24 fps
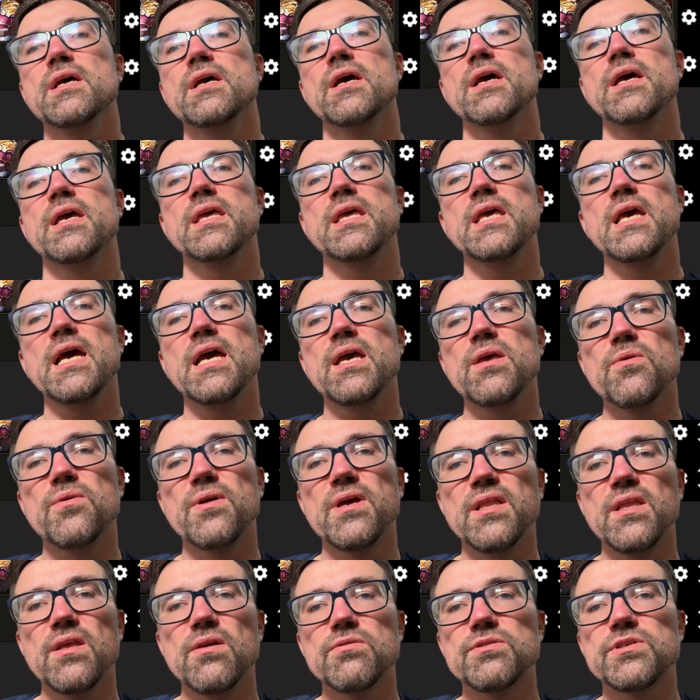Yeah, you can
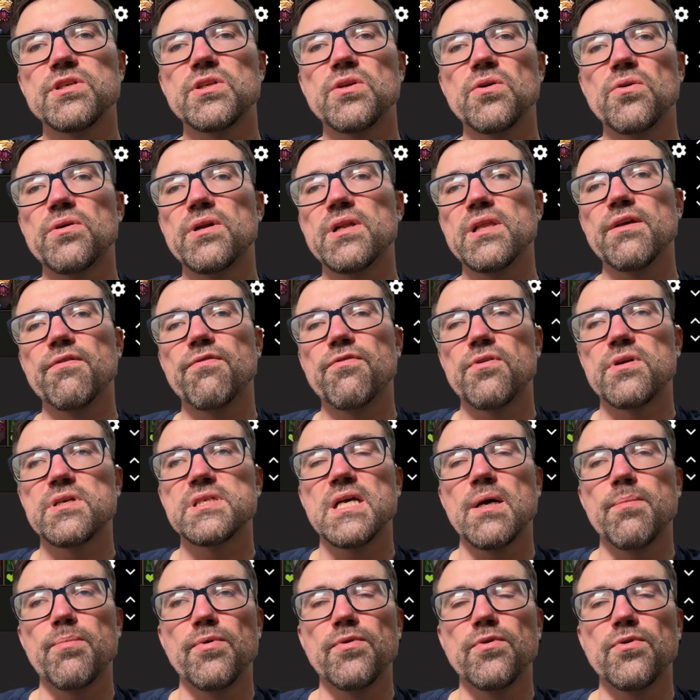use it early, for
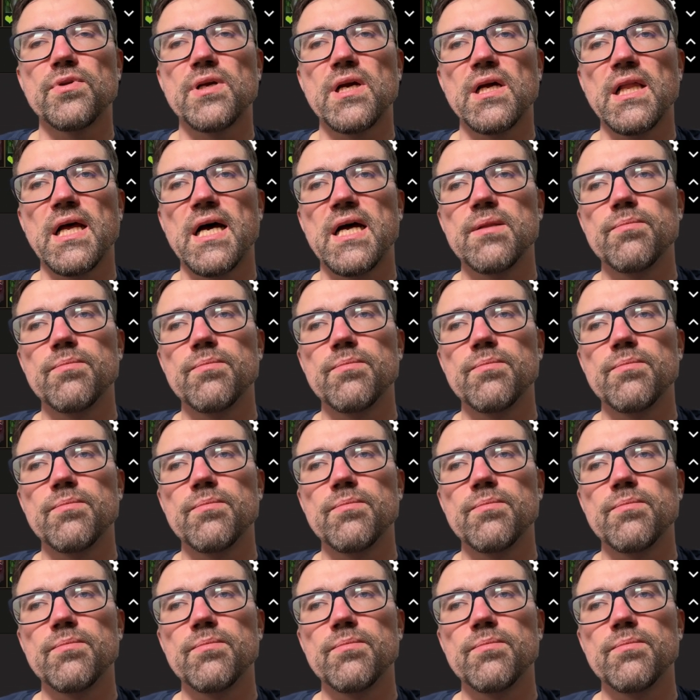example, on clan